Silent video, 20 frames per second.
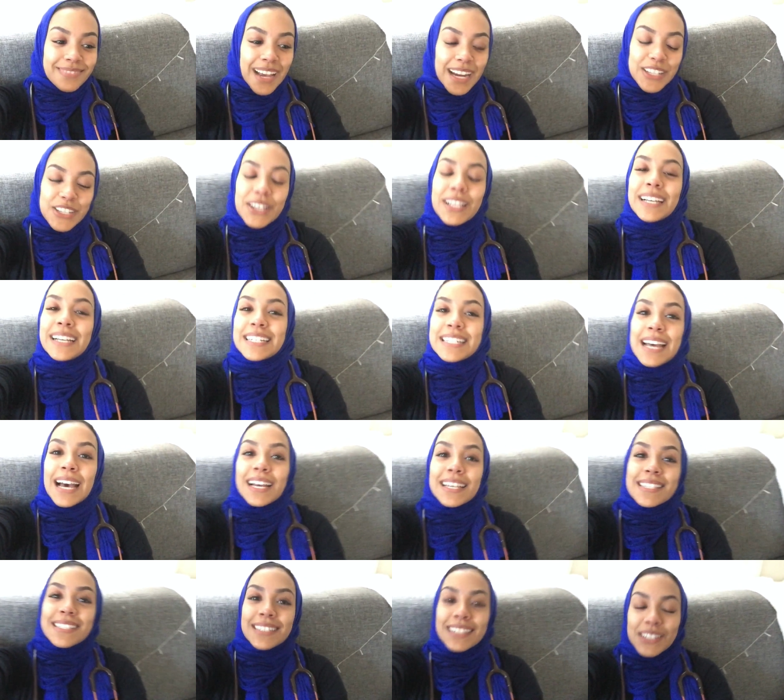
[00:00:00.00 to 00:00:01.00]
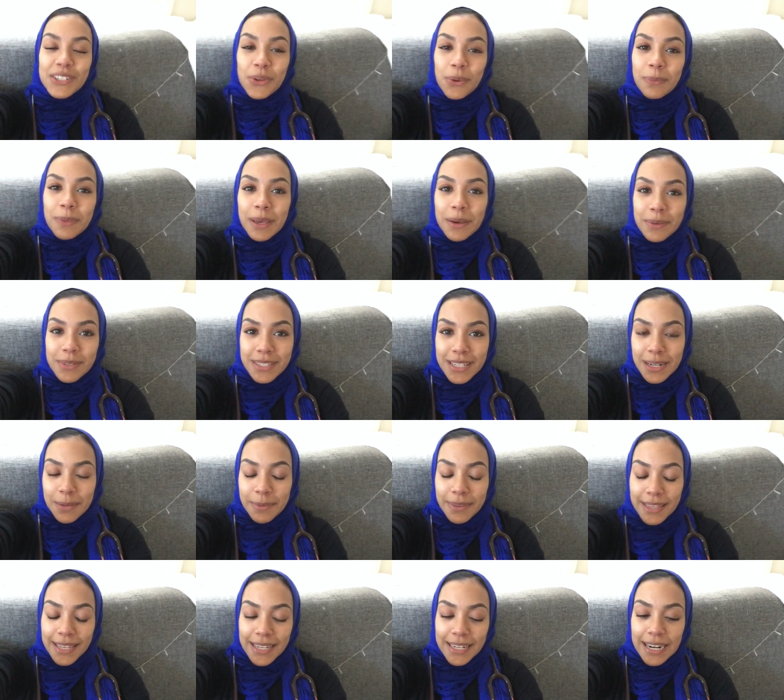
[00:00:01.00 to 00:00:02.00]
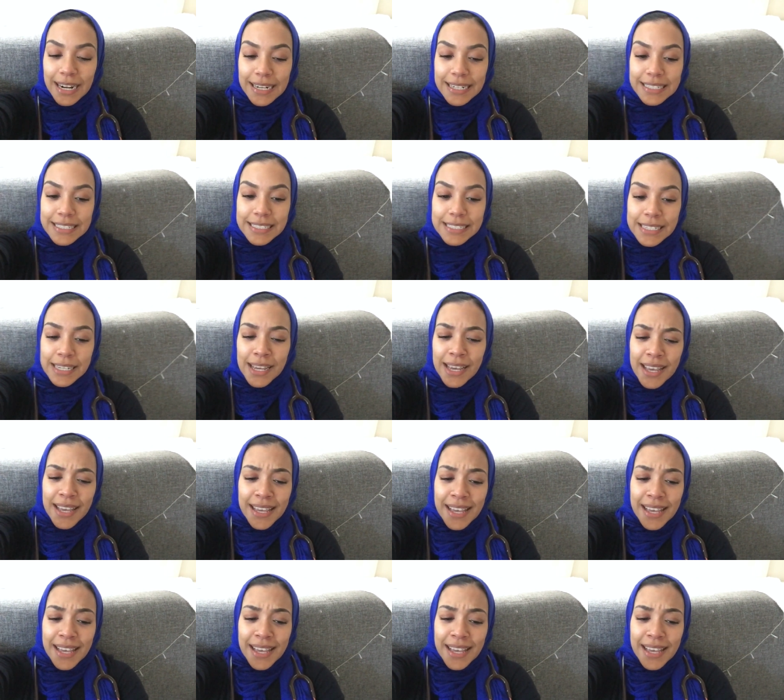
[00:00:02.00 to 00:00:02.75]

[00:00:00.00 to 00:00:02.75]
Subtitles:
I took like a test and it told me I was gonna be like 90,